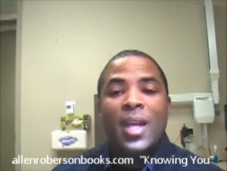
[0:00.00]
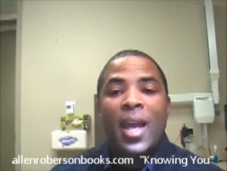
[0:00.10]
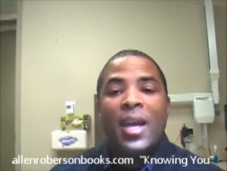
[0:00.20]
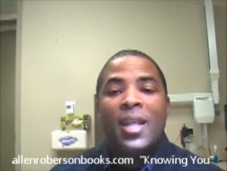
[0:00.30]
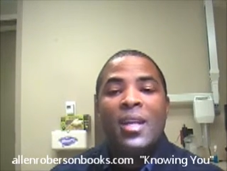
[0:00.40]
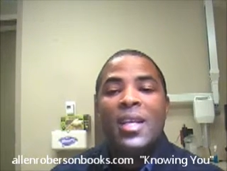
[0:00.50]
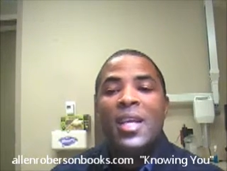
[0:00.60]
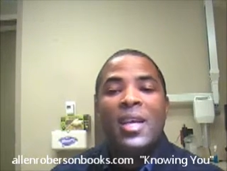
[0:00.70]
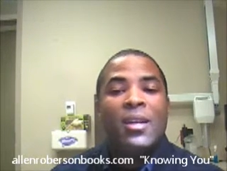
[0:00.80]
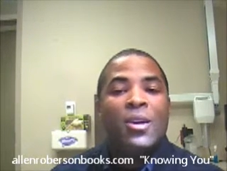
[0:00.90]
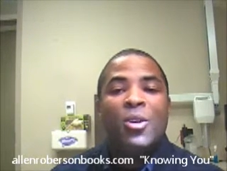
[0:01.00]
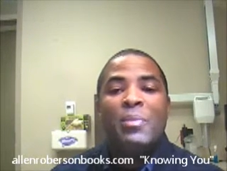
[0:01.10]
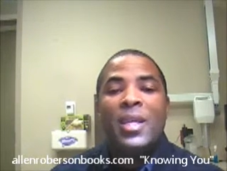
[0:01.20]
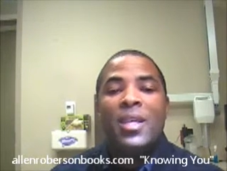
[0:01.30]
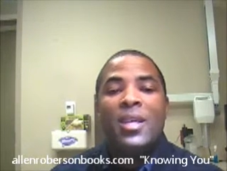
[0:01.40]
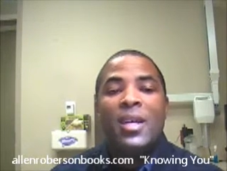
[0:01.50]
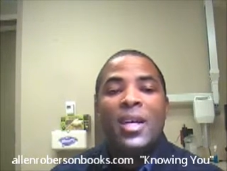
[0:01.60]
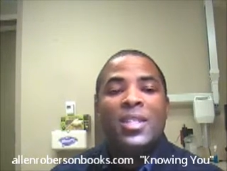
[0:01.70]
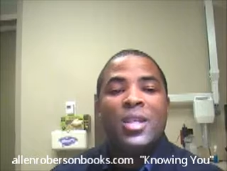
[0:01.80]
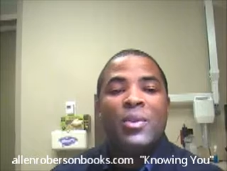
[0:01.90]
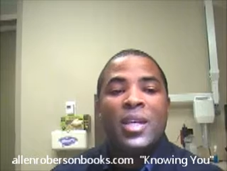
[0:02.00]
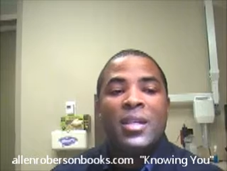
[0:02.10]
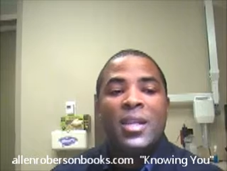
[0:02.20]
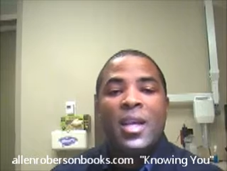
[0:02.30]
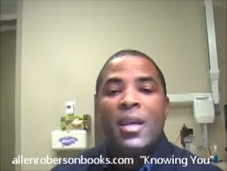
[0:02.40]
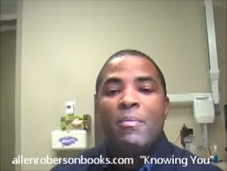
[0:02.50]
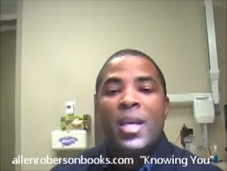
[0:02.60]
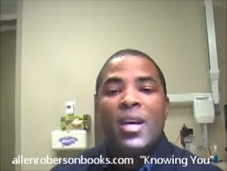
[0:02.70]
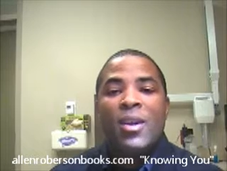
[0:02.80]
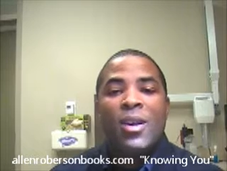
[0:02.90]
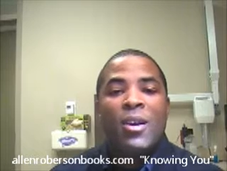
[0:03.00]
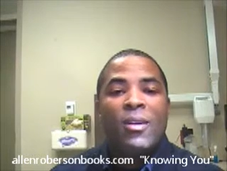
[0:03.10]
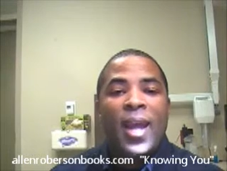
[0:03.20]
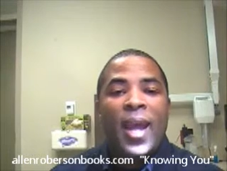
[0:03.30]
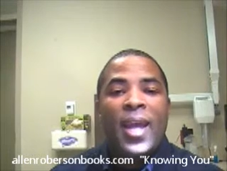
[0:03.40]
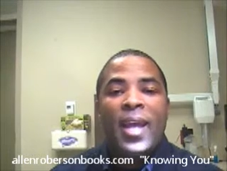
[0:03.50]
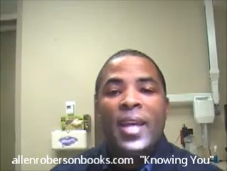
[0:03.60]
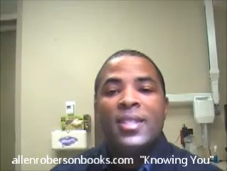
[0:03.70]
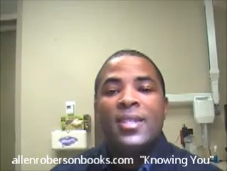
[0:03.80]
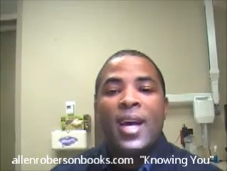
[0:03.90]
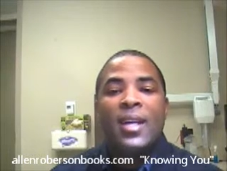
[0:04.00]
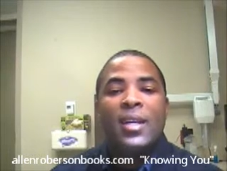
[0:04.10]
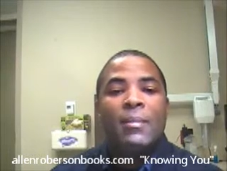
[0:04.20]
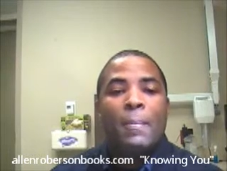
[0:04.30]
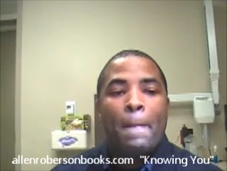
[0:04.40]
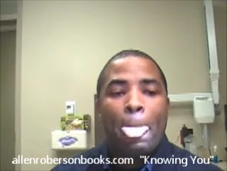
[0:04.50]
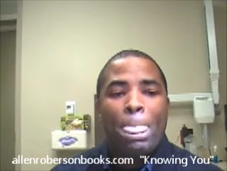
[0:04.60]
AlanRobertsonBooks.com.